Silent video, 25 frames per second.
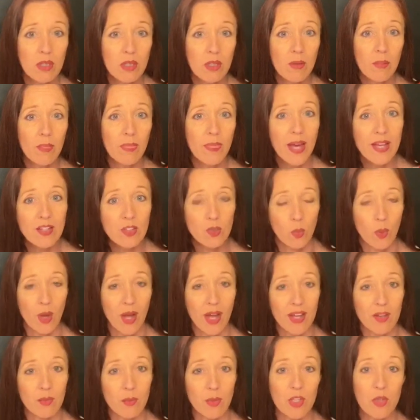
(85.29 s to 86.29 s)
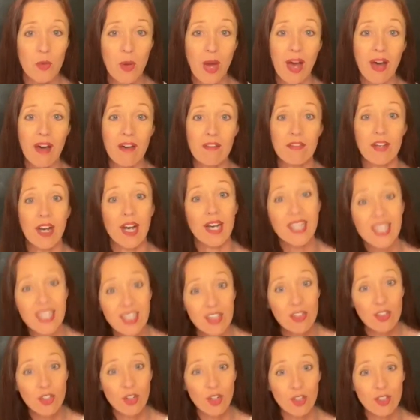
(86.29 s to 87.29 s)
That's why when you have a
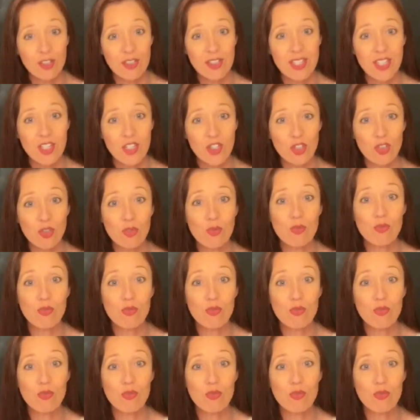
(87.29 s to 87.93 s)
kindergarten teacher who